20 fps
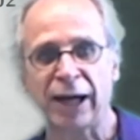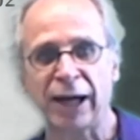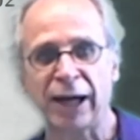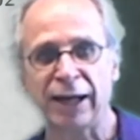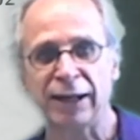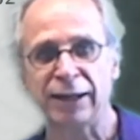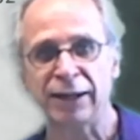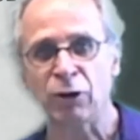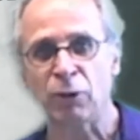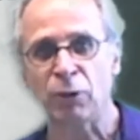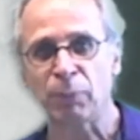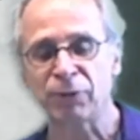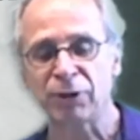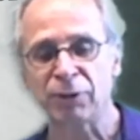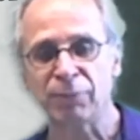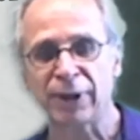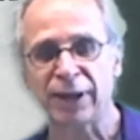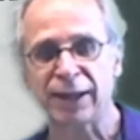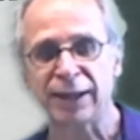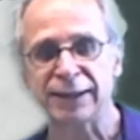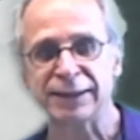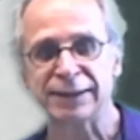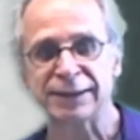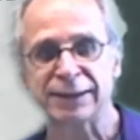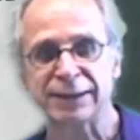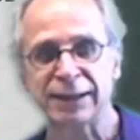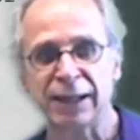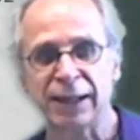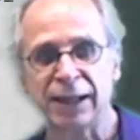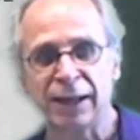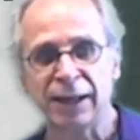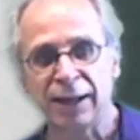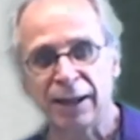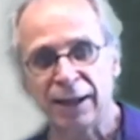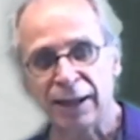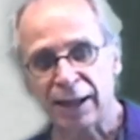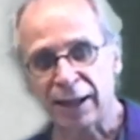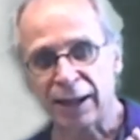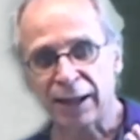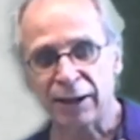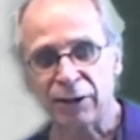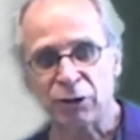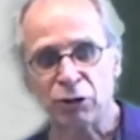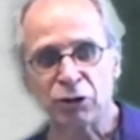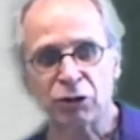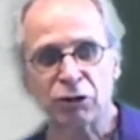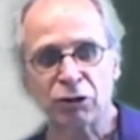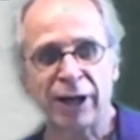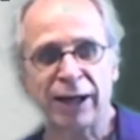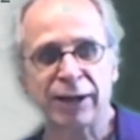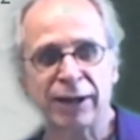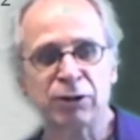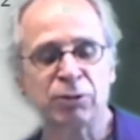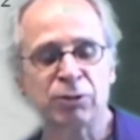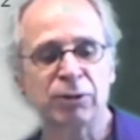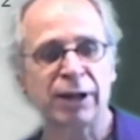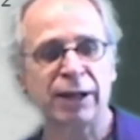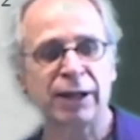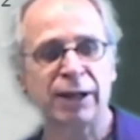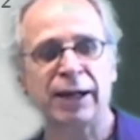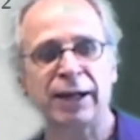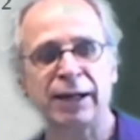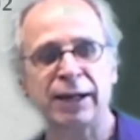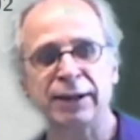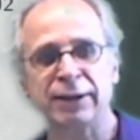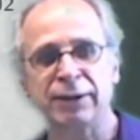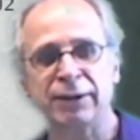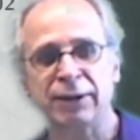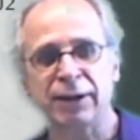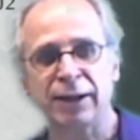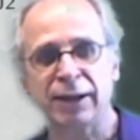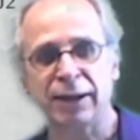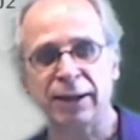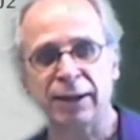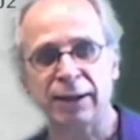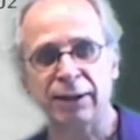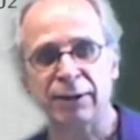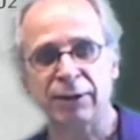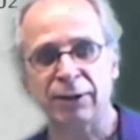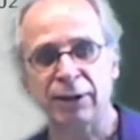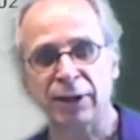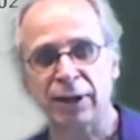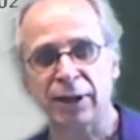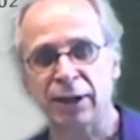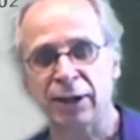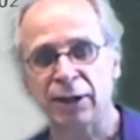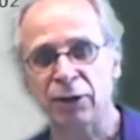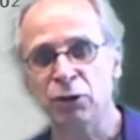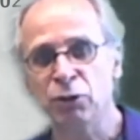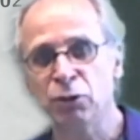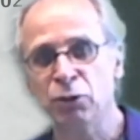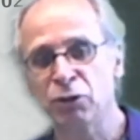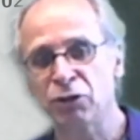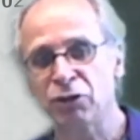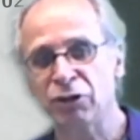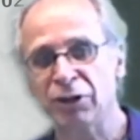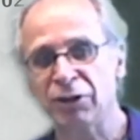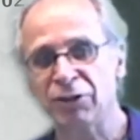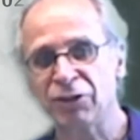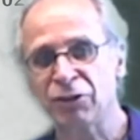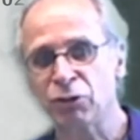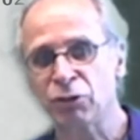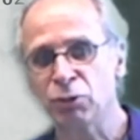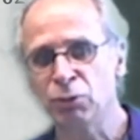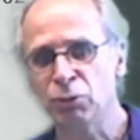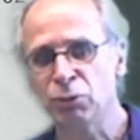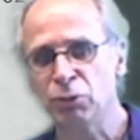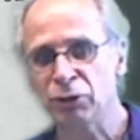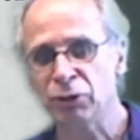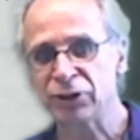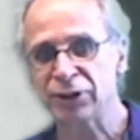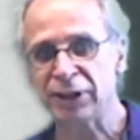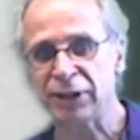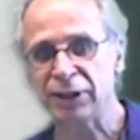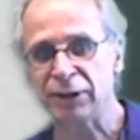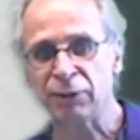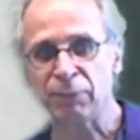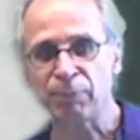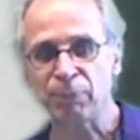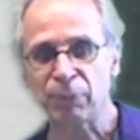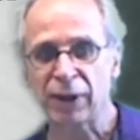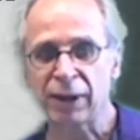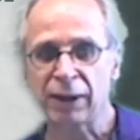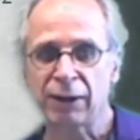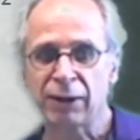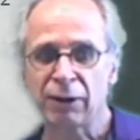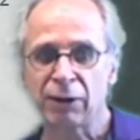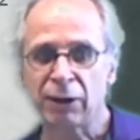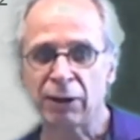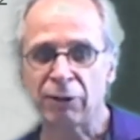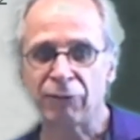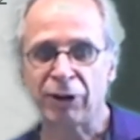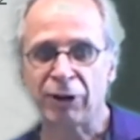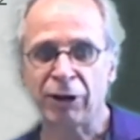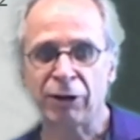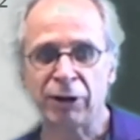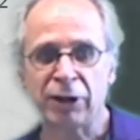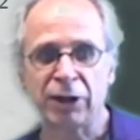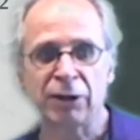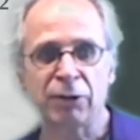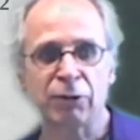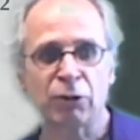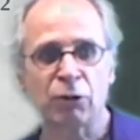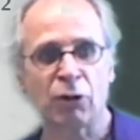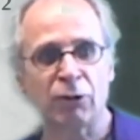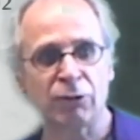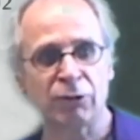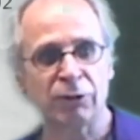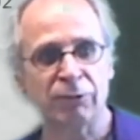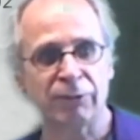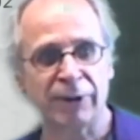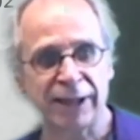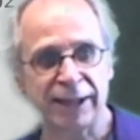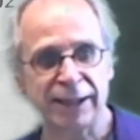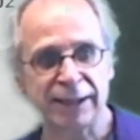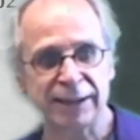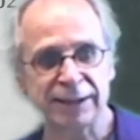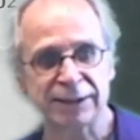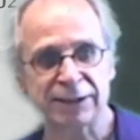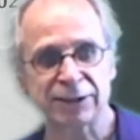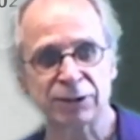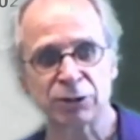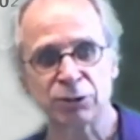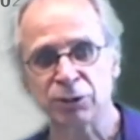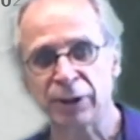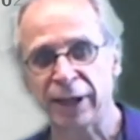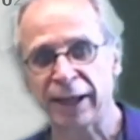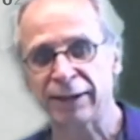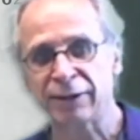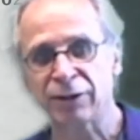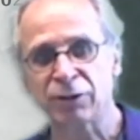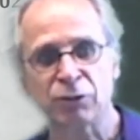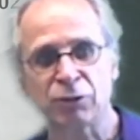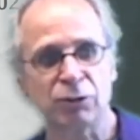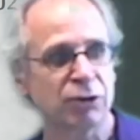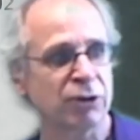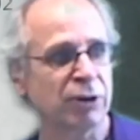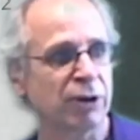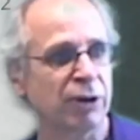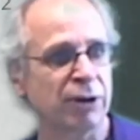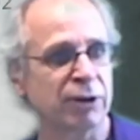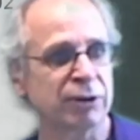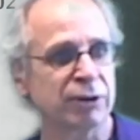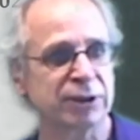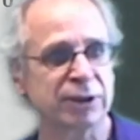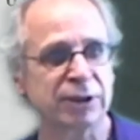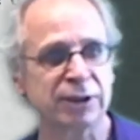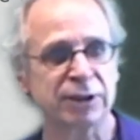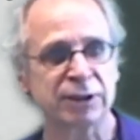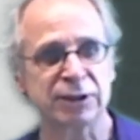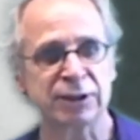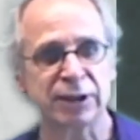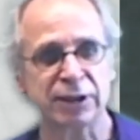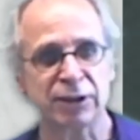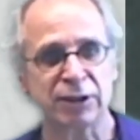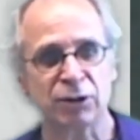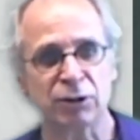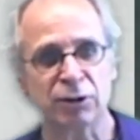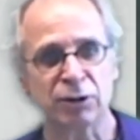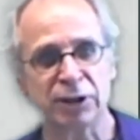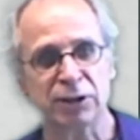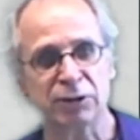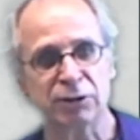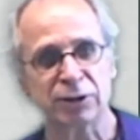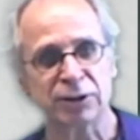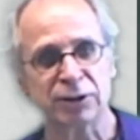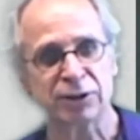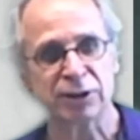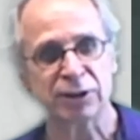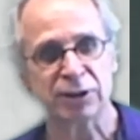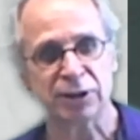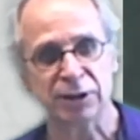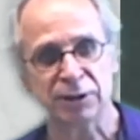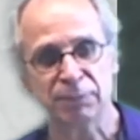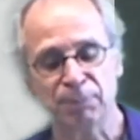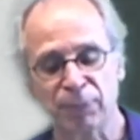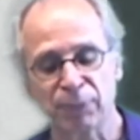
highly optimized, and you try to align and use these tools in very novel ways to get to the answers that you're interested in.